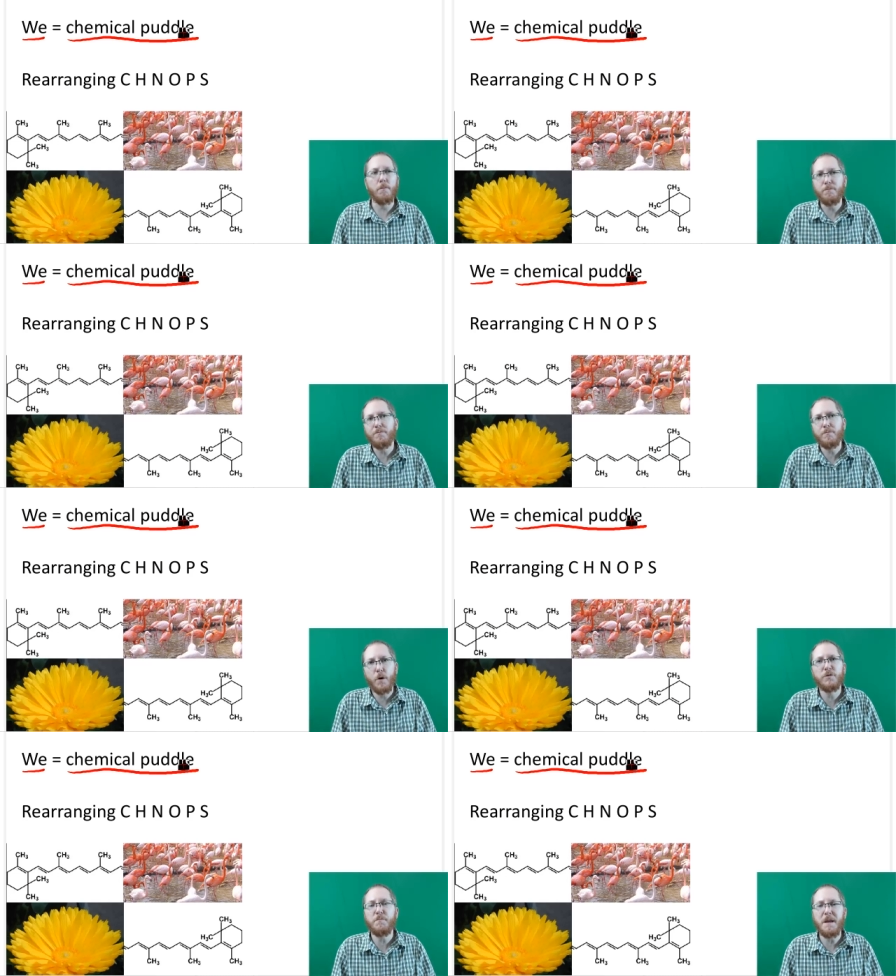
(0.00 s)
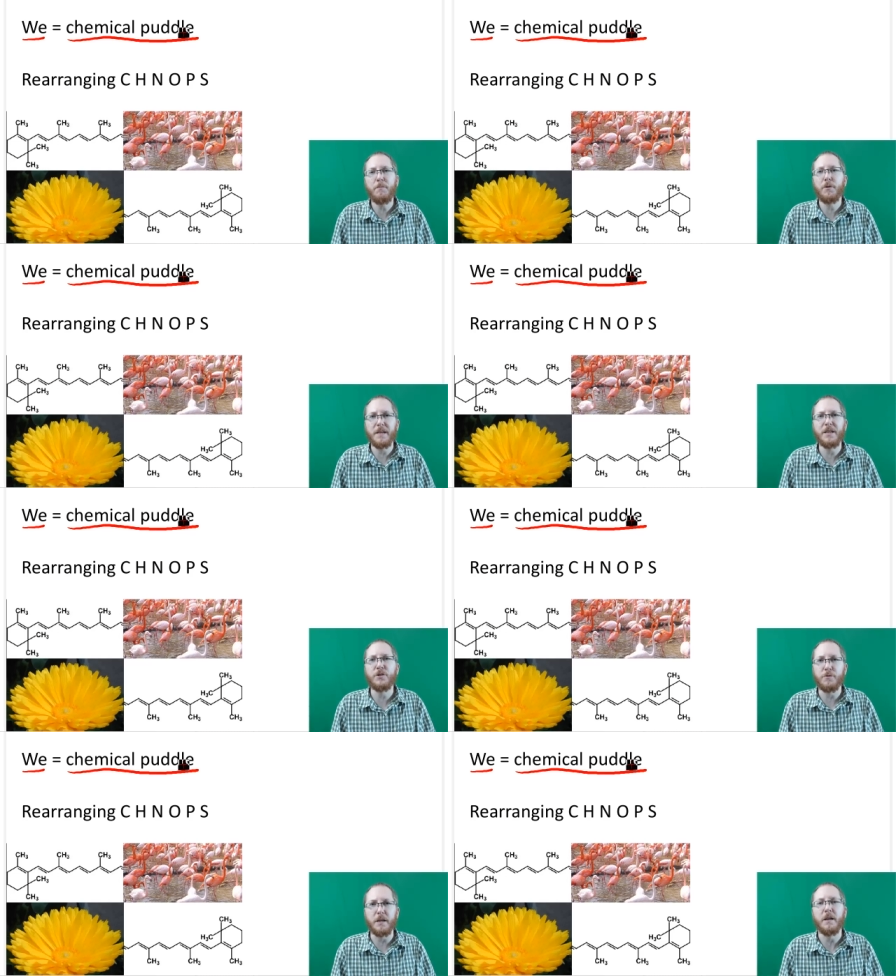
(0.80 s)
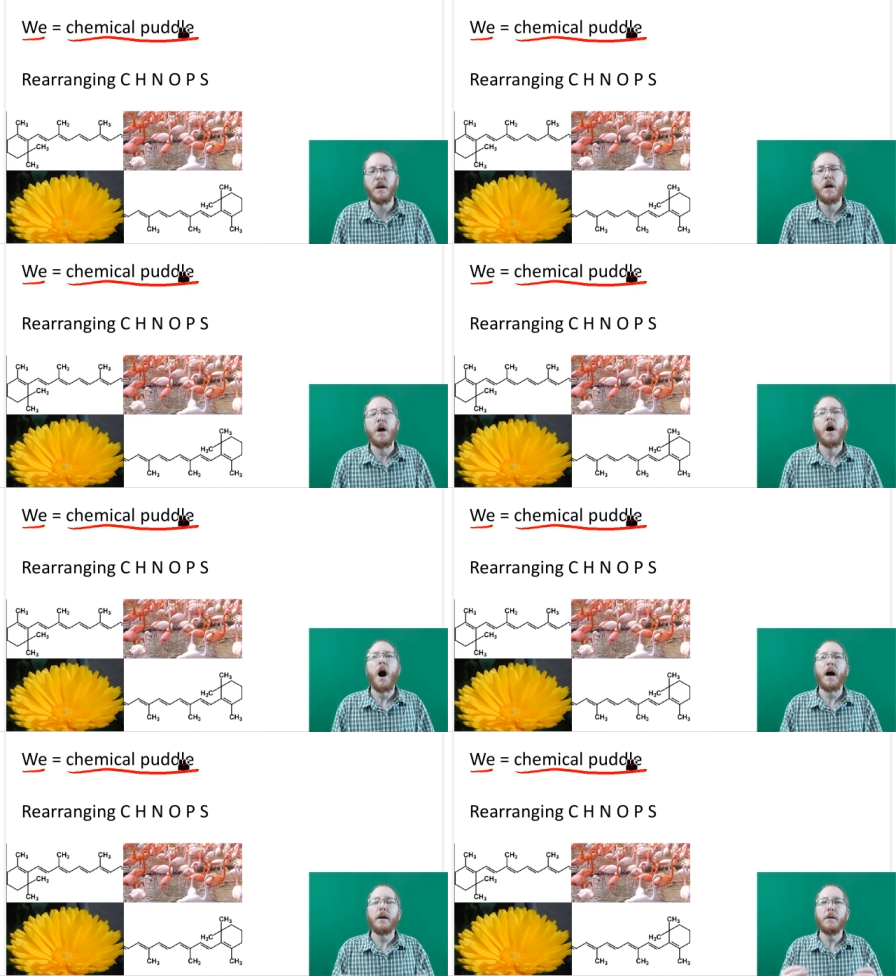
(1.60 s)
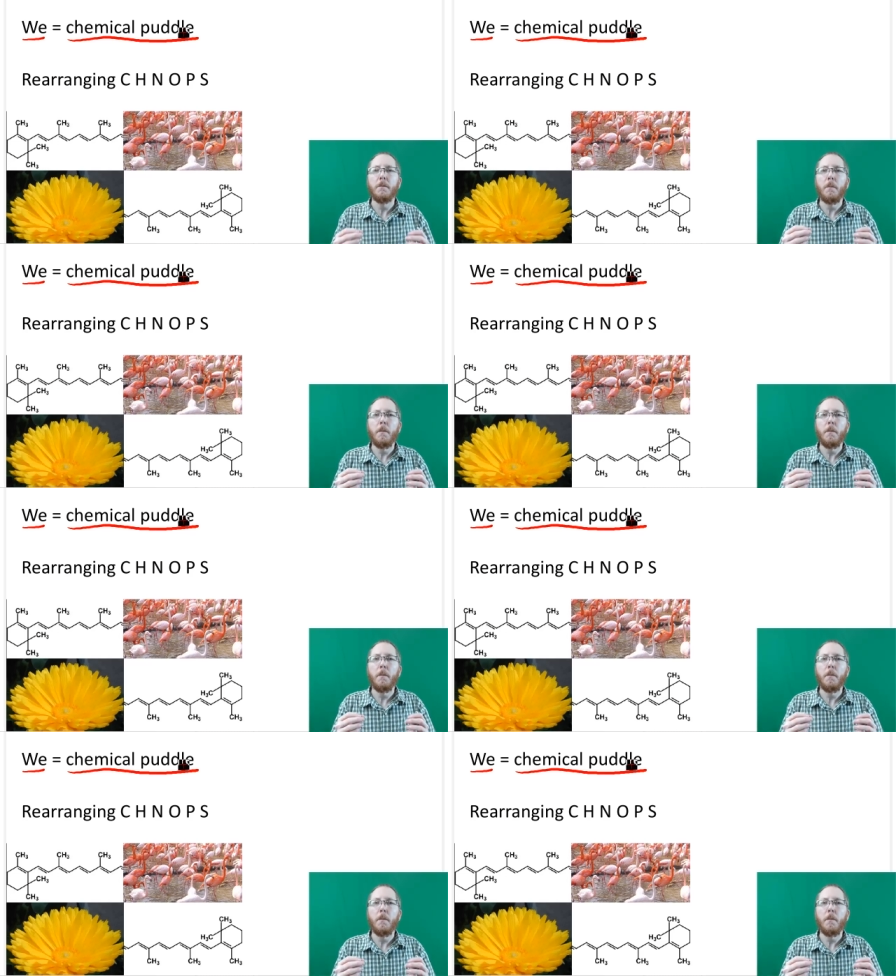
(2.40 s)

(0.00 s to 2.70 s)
most people in history uh,